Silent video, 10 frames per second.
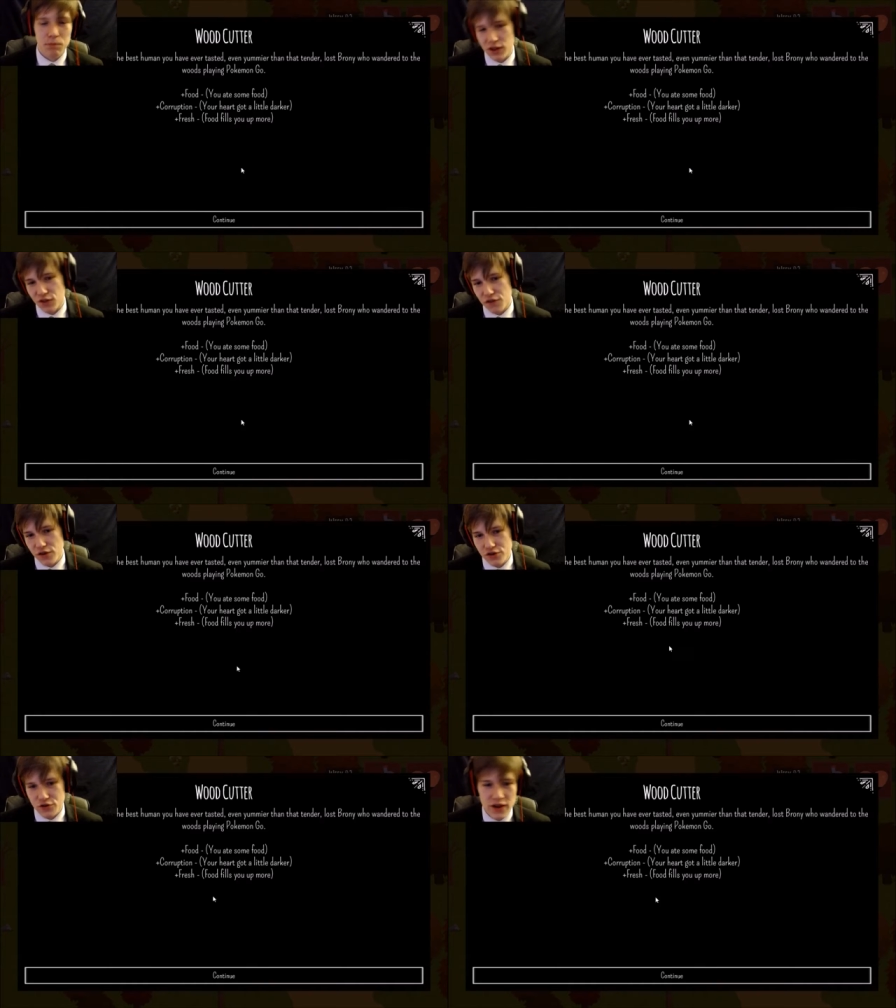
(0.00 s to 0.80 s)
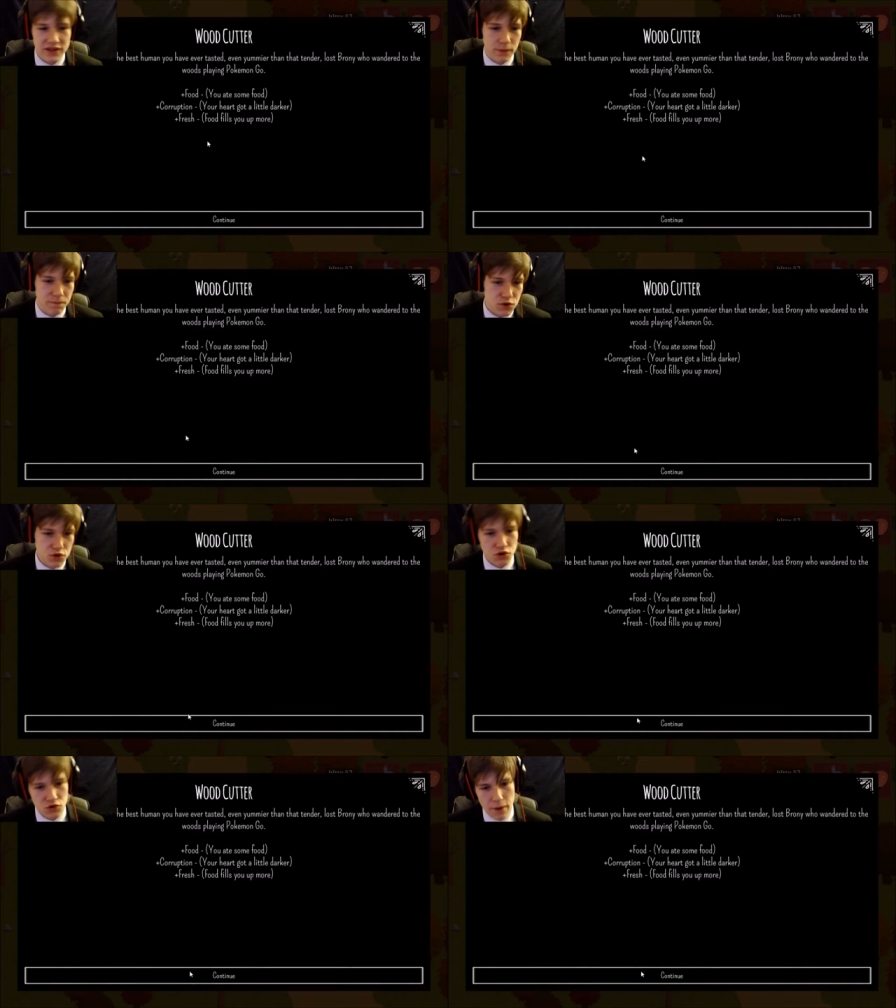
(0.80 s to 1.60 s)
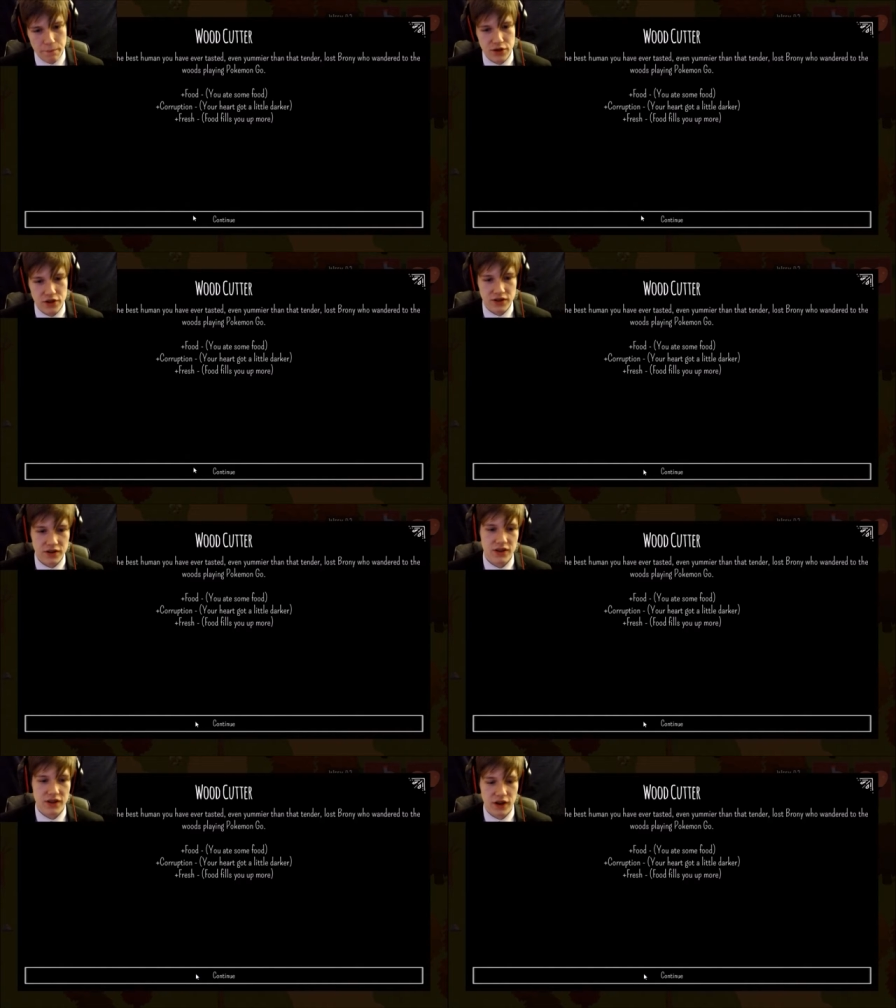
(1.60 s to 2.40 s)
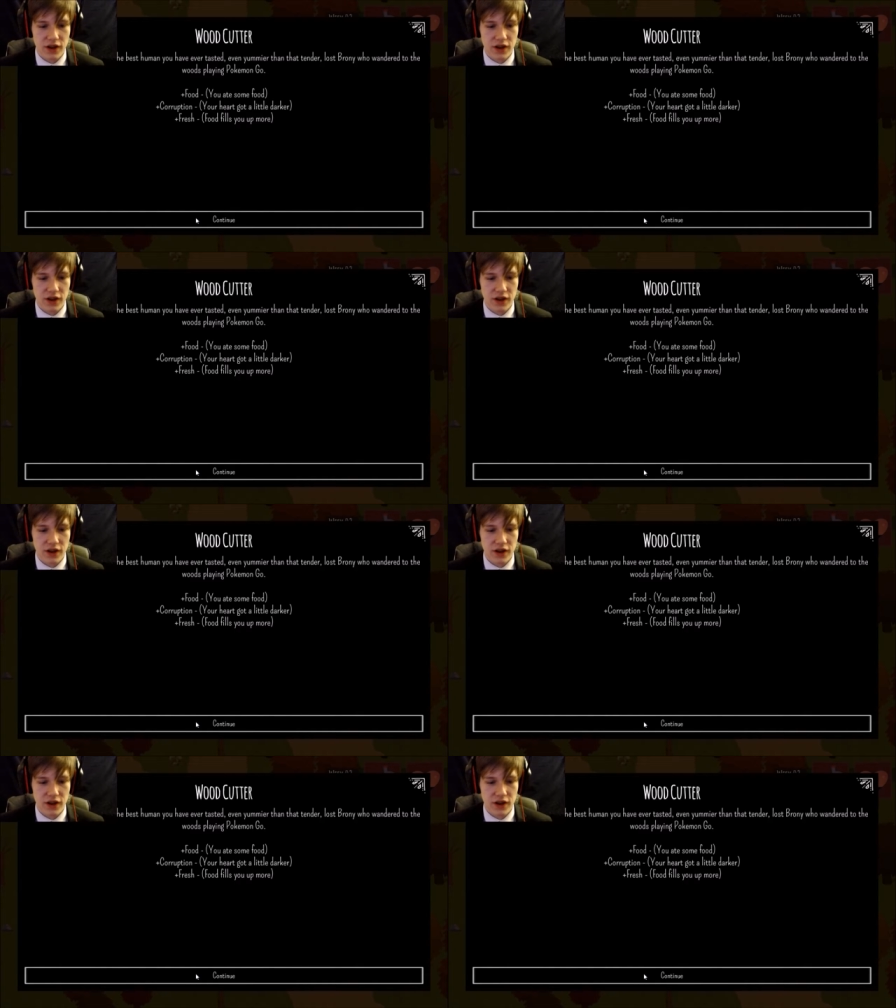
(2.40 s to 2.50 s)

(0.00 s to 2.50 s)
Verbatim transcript: Plus food. You ate some food. Corruption.